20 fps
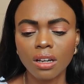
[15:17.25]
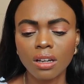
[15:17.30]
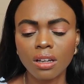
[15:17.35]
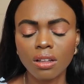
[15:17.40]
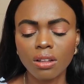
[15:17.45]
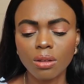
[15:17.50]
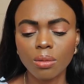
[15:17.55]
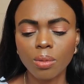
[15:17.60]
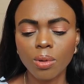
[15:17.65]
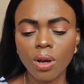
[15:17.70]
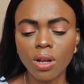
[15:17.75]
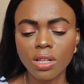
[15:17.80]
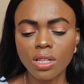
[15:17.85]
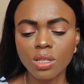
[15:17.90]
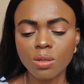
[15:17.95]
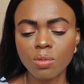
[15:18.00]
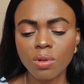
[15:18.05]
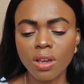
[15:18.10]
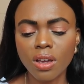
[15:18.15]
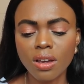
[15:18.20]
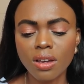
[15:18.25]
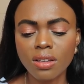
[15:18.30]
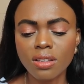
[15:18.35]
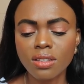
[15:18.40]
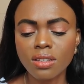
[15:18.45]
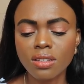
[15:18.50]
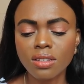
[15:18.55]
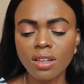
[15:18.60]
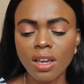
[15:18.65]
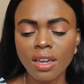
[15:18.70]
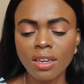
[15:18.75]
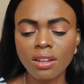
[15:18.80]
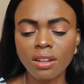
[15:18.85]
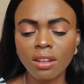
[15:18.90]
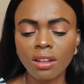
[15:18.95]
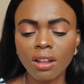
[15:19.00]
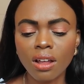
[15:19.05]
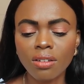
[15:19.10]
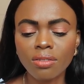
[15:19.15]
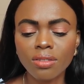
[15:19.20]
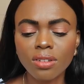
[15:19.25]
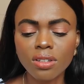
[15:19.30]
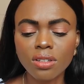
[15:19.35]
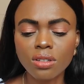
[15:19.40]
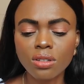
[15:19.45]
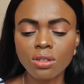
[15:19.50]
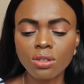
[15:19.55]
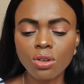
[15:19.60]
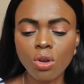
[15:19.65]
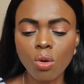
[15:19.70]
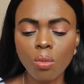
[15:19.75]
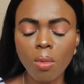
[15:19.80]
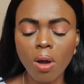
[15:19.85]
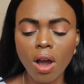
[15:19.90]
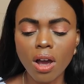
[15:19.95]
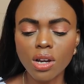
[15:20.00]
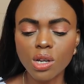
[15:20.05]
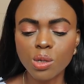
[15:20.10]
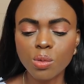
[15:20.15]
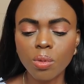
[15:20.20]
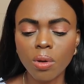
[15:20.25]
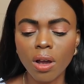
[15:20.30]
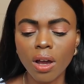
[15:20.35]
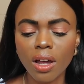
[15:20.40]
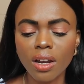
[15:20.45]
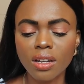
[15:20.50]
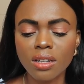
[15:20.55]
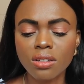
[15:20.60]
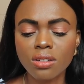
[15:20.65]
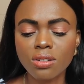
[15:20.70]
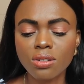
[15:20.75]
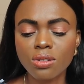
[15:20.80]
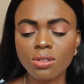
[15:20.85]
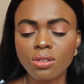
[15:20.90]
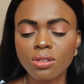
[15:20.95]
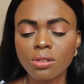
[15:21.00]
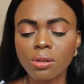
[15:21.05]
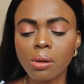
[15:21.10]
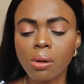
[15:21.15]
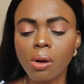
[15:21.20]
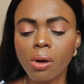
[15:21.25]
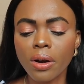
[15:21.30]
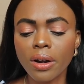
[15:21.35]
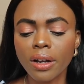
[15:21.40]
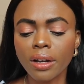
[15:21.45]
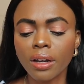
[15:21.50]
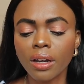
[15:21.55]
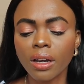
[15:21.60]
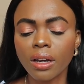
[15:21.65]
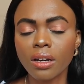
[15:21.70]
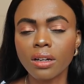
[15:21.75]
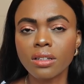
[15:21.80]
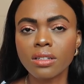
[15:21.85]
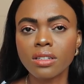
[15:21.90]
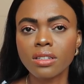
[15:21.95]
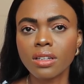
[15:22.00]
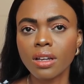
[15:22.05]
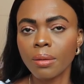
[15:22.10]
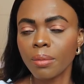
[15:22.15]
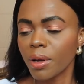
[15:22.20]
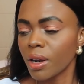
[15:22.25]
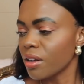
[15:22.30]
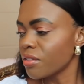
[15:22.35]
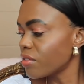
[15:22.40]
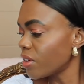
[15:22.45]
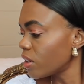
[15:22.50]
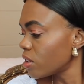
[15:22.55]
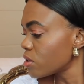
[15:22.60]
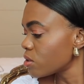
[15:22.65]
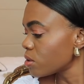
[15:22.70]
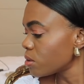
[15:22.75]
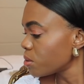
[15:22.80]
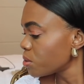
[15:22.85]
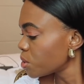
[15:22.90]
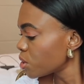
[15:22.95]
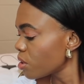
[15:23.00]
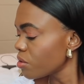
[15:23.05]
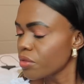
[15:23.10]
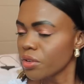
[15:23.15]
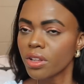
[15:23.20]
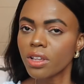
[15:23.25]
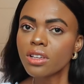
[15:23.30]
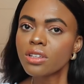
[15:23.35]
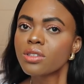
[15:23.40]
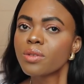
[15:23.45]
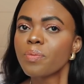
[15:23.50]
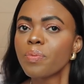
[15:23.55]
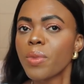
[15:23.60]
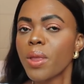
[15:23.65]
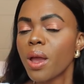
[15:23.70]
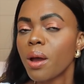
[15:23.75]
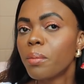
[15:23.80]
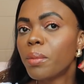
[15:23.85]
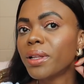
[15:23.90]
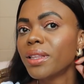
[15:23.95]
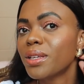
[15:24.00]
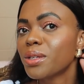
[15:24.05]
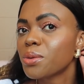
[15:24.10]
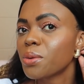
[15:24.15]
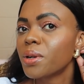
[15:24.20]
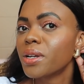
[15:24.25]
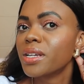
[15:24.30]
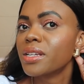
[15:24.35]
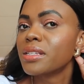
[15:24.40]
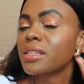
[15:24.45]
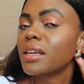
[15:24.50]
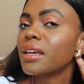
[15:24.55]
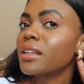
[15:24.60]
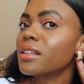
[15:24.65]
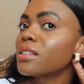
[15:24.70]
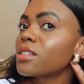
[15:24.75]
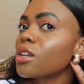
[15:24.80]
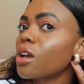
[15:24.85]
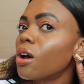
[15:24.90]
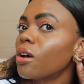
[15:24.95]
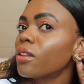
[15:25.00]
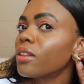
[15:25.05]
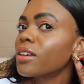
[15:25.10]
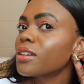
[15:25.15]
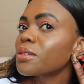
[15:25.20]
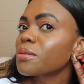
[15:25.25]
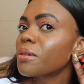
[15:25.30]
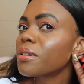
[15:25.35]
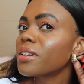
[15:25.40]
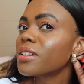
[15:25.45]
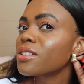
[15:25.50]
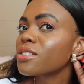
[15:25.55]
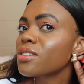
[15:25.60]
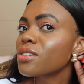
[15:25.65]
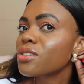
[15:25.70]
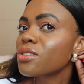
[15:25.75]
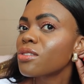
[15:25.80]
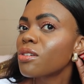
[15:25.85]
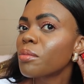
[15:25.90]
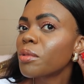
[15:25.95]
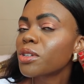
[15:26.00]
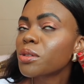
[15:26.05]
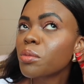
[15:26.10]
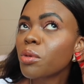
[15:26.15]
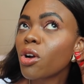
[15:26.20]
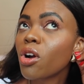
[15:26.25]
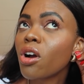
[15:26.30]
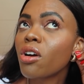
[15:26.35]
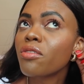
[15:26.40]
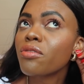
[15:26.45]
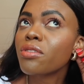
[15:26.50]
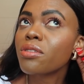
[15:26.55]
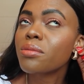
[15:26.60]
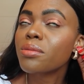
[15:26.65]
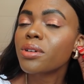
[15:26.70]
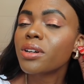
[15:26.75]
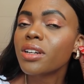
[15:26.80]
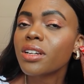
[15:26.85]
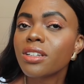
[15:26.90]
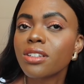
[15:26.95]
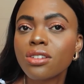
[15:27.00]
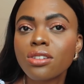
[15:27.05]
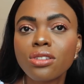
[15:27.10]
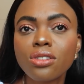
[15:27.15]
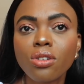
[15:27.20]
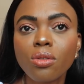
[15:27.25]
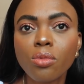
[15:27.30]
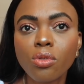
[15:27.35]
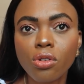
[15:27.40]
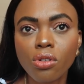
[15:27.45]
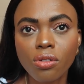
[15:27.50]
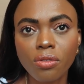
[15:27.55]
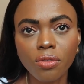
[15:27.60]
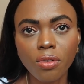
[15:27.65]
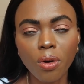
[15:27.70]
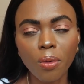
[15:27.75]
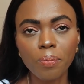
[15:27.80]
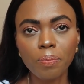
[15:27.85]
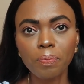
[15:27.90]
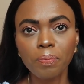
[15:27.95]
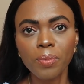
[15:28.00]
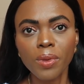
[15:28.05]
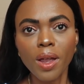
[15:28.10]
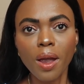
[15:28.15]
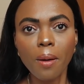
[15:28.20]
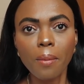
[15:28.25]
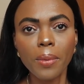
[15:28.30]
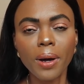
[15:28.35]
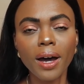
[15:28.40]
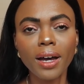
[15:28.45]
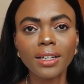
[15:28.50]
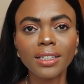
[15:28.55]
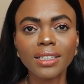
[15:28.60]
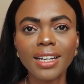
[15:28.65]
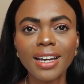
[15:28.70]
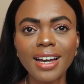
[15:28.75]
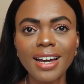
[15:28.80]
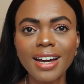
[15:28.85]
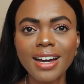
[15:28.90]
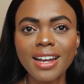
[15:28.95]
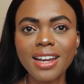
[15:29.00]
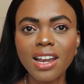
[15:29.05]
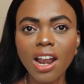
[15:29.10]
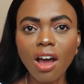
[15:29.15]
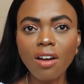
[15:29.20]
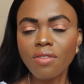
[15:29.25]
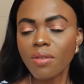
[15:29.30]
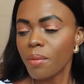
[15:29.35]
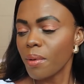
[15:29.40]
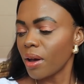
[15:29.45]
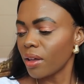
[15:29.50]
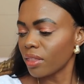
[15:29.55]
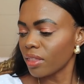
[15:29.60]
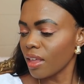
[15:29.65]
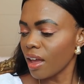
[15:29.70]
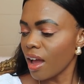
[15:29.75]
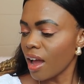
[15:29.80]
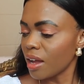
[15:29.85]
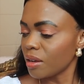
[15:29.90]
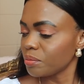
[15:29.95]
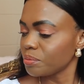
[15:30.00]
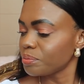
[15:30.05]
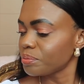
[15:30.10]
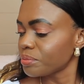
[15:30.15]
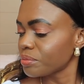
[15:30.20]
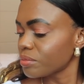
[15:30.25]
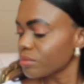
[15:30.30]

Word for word: clip-ons because i love this so much but it's just so hard on the ears i'm gonna find a solution for this but this one isn't so this one is just so much more comfortable and it's so beautiful but enough about that